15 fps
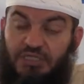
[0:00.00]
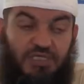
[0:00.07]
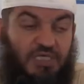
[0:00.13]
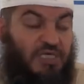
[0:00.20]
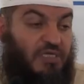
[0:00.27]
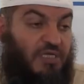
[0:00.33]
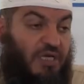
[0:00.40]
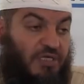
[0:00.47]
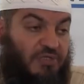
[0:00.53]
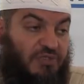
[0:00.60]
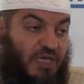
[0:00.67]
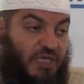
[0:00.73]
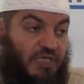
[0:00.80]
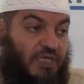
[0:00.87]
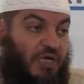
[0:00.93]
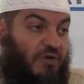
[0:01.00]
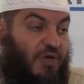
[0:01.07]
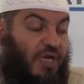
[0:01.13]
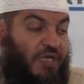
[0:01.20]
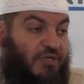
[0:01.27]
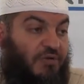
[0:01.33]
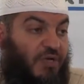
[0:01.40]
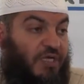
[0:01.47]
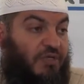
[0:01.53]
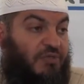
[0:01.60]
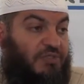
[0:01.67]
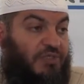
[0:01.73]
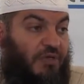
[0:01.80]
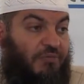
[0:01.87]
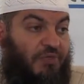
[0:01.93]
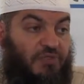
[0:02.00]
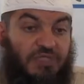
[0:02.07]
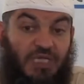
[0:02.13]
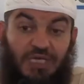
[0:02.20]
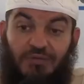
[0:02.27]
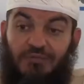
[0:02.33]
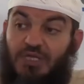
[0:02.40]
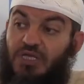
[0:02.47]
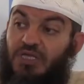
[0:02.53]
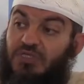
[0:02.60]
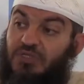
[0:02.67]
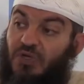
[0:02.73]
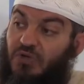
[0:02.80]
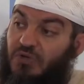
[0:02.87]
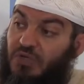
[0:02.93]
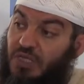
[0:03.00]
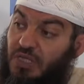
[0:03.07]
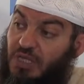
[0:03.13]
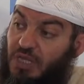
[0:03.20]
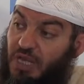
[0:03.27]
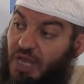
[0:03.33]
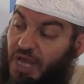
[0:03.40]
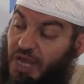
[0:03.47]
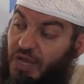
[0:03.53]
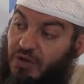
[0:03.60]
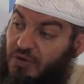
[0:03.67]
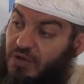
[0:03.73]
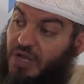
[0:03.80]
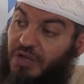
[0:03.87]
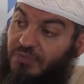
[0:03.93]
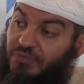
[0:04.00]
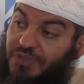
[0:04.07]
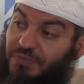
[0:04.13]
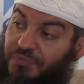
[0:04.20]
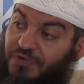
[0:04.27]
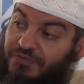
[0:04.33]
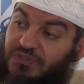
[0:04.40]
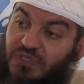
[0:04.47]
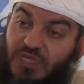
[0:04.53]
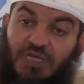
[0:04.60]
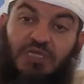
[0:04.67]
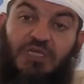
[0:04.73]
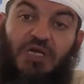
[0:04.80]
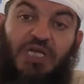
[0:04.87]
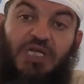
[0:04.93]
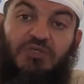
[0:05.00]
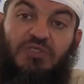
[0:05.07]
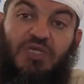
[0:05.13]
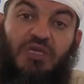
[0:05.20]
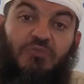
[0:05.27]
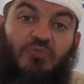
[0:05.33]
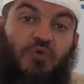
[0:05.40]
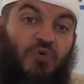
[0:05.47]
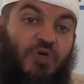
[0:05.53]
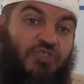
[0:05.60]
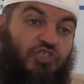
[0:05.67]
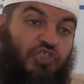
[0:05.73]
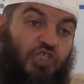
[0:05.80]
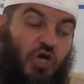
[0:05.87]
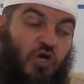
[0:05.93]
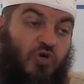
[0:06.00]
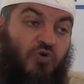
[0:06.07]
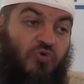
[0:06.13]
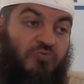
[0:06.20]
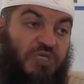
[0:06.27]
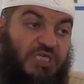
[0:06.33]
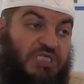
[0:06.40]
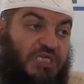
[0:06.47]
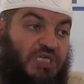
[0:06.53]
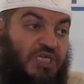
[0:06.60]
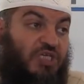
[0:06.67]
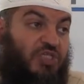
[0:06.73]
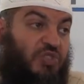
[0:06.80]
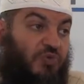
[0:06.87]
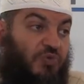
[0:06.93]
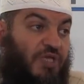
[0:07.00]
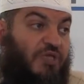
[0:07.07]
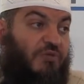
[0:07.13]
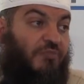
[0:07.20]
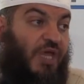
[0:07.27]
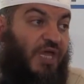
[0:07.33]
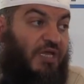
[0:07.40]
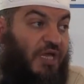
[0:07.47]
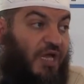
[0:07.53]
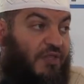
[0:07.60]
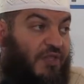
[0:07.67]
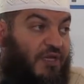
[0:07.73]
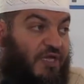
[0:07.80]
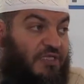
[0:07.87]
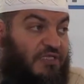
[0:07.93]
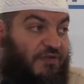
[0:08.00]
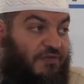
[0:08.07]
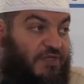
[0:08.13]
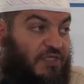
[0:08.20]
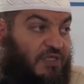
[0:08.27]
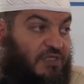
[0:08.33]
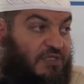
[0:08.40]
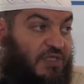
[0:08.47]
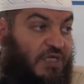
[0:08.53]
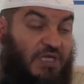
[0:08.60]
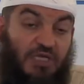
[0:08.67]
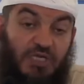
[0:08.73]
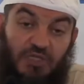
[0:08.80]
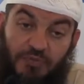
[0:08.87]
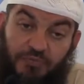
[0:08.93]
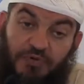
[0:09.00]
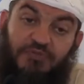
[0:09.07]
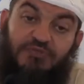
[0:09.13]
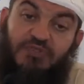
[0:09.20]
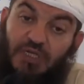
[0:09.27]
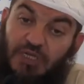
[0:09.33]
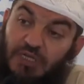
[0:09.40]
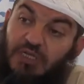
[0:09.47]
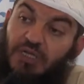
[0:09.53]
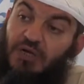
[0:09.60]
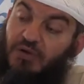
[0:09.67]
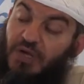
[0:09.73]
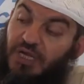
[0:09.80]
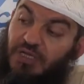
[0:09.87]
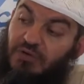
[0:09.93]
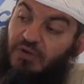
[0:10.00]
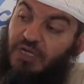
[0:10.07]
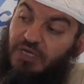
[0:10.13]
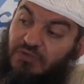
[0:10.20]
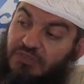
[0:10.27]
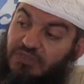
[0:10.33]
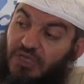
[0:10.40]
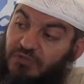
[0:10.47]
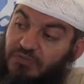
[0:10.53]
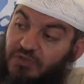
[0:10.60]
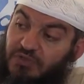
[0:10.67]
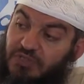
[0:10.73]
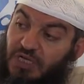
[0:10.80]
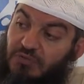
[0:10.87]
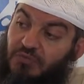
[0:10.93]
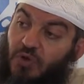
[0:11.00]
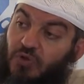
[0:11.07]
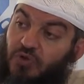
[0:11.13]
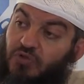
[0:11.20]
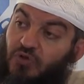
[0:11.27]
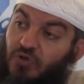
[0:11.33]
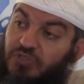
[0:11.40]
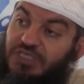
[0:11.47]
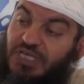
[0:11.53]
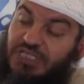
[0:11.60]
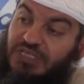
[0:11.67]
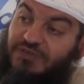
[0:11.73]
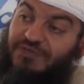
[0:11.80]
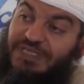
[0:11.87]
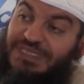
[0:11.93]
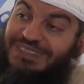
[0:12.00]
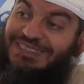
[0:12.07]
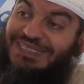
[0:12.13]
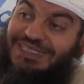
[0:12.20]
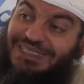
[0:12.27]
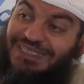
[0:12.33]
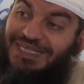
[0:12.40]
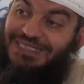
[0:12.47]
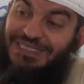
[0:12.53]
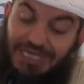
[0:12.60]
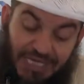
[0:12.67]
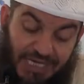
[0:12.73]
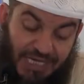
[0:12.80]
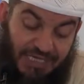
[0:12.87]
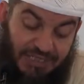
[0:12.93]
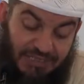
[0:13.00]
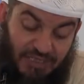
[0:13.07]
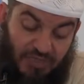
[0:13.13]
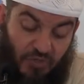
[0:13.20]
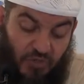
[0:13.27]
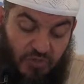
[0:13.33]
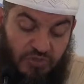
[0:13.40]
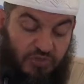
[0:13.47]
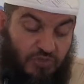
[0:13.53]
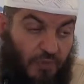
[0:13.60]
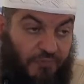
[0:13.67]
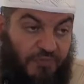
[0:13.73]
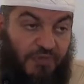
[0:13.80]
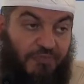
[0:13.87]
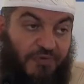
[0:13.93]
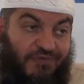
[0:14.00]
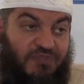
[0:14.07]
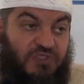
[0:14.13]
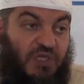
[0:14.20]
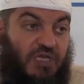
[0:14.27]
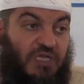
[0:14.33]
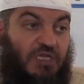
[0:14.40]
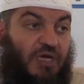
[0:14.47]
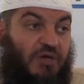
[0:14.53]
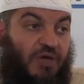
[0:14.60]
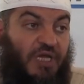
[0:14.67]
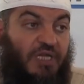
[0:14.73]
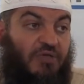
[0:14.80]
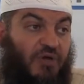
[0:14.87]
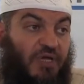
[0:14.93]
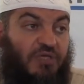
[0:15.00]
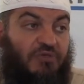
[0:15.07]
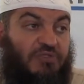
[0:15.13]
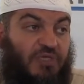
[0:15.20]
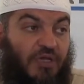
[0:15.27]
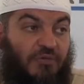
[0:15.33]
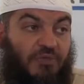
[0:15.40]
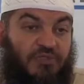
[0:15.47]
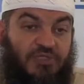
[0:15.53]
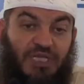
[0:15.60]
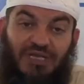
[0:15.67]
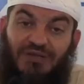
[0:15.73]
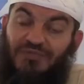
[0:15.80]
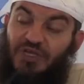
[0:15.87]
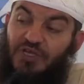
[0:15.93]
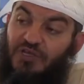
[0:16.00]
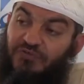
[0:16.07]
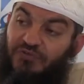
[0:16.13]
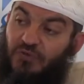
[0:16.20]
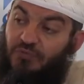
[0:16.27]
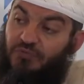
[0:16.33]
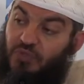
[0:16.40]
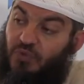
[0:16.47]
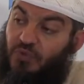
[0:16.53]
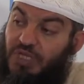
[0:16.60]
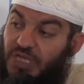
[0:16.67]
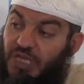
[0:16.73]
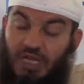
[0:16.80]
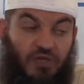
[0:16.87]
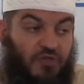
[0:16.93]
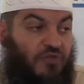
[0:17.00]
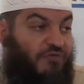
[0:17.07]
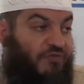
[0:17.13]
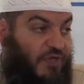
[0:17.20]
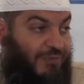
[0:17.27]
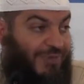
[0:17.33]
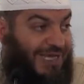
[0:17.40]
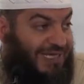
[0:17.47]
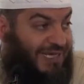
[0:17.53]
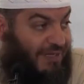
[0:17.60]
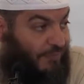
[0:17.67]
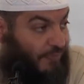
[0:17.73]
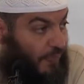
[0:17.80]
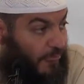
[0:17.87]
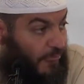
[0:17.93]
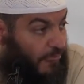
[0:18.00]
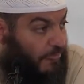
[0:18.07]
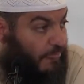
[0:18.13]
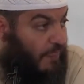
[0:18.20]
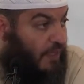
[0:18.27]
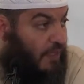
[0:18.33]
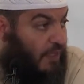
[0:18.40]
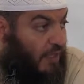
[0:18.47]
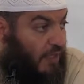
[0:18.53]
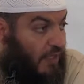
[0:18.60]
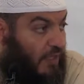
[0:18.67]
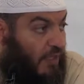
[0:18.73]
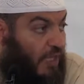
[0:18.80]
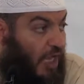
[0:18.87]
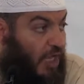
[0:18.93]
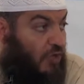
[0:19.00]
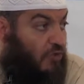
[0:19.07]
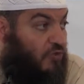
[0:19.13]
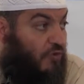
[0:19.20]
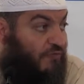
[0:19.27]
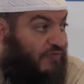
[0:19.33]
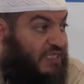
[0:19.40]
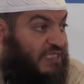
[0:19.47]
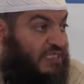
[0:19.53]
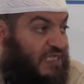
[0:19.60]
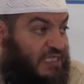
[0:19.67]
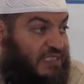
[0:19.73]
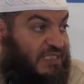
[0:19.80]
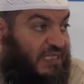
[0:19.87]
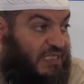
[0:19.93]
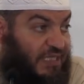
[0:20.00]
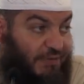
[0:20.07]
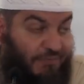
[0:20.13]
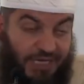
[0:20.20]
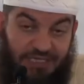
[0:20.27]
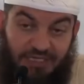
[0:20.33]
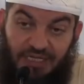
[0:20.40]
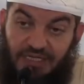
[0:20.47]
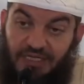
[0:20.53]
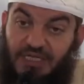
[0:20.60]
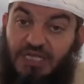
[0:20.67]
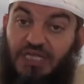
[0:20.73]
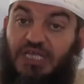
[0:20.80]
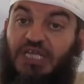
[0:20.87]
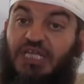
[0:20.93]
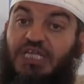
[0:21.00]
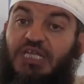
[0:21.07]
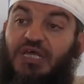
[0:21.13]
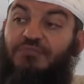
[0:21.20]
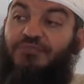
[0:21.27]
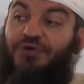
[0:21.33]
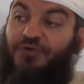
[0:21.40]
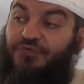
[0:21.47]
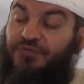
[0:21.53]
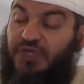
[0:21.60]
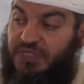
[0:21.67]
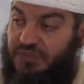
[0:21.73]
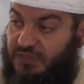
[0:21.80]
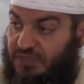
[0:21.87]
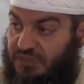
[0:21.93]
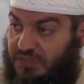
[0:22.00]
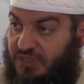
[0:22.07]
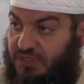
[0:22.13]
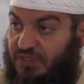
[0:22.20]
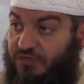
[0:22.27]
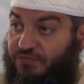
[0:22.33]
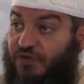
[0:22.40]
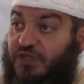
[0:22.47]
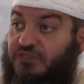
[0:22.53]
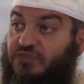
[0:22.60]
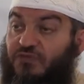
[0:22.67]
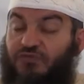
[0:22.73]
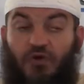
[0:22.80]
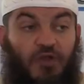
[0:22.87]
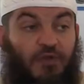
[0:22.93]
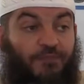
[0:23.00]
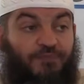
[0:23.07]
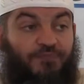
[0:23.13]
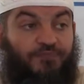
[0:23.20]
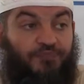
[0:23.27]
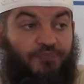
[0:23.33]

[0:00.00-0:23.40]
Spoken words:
cheek, sallallahu alayhi wa sallam. So how come the Prophet sallallahu alayhi wa sallam, who was so busy in doing many other activities, the Prophet sallallahu alayhi wa sallam, or those activities did not hinder or stop the Prophet sallallahu alayhi wa sallam from doing a lot of ibadah? A lot of this listed ibadah, number of reasons. First of all,